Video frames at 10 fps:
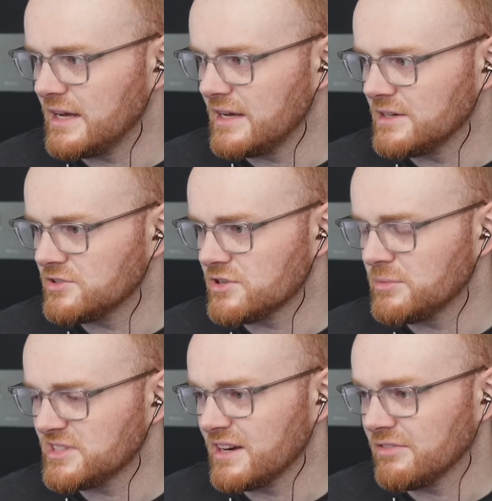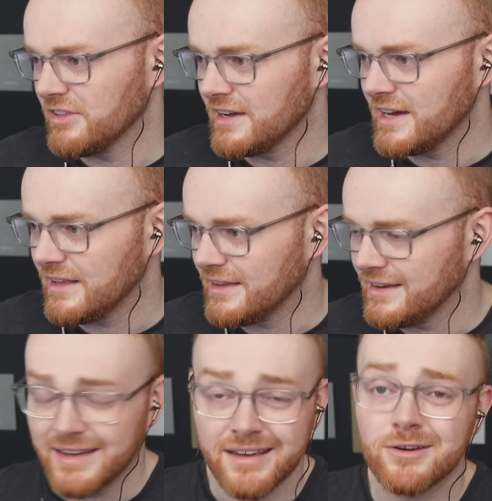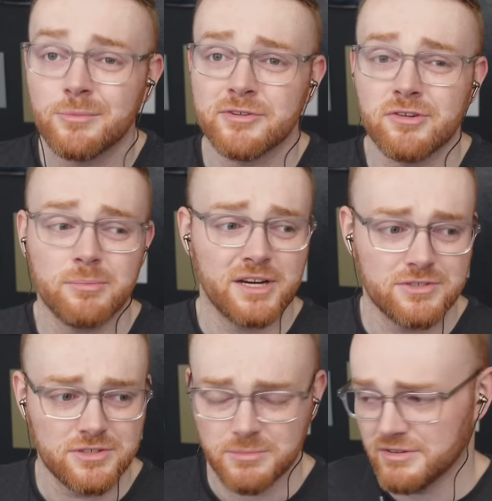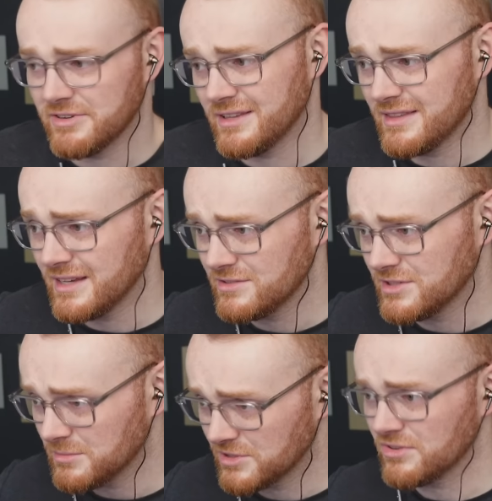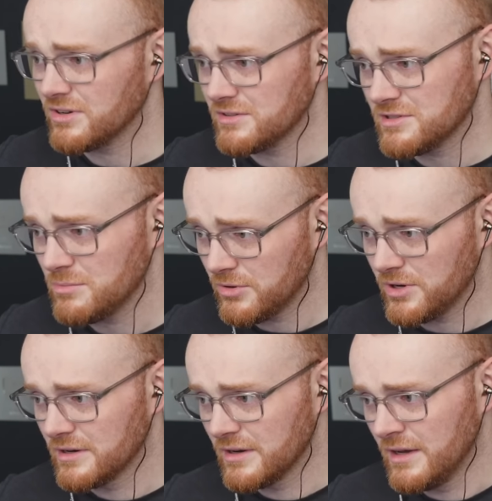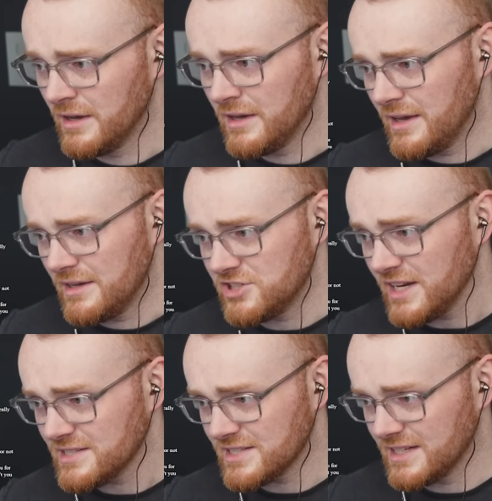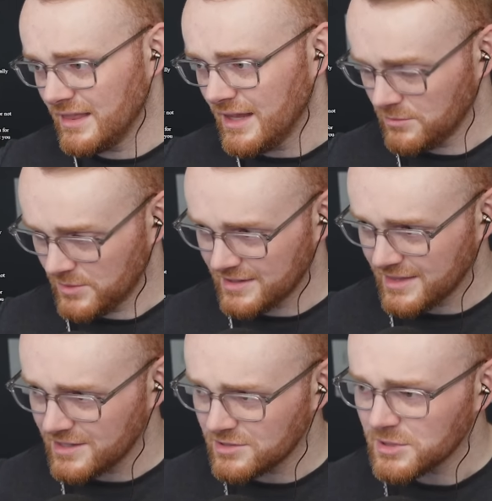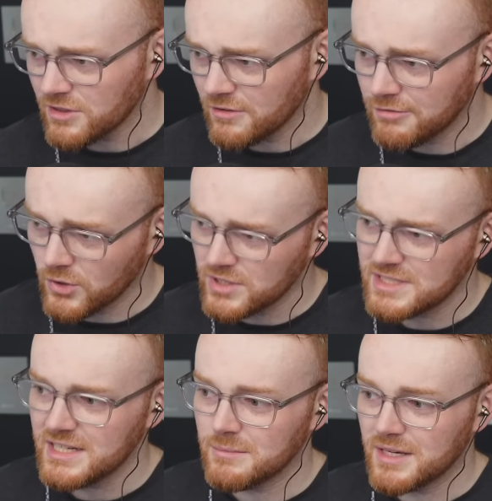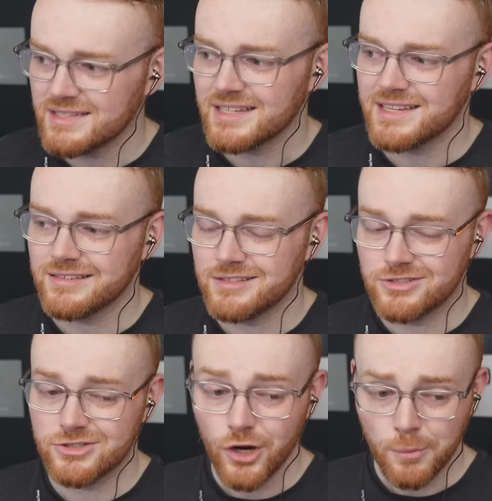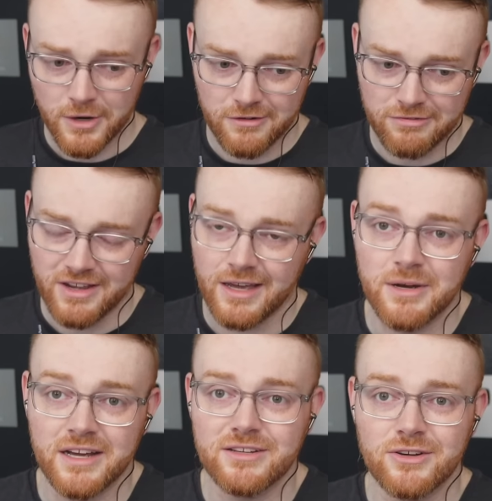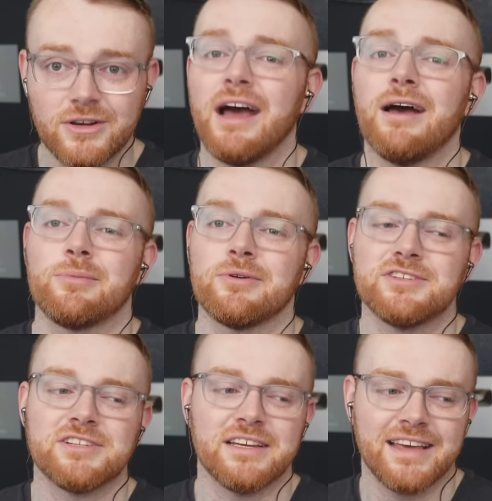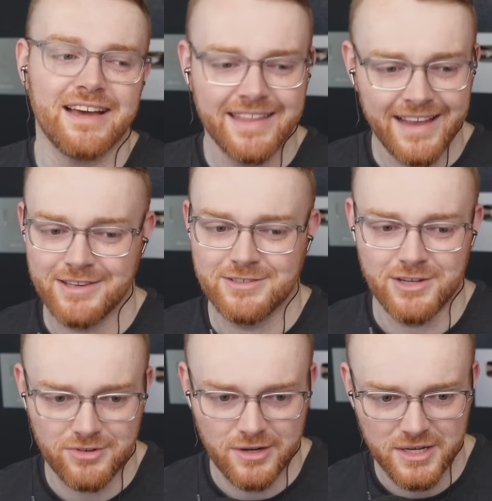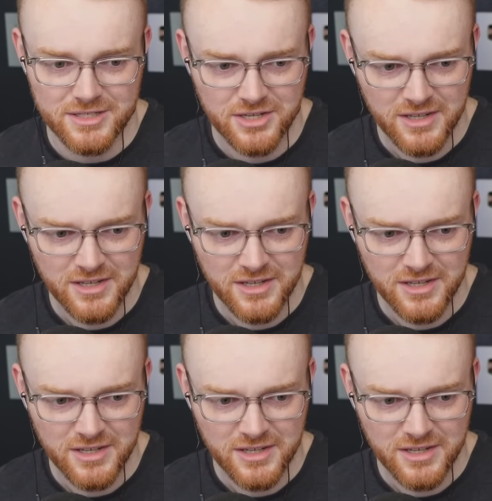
and you streaming is definitely a highlight. Hey, hope you feel better soon, my friend. Thank you so much for all the support. Jason Ludwig, thank you so much for the fourteen months. That's like super fan, my dude. I appreciate that. Thank you so very much.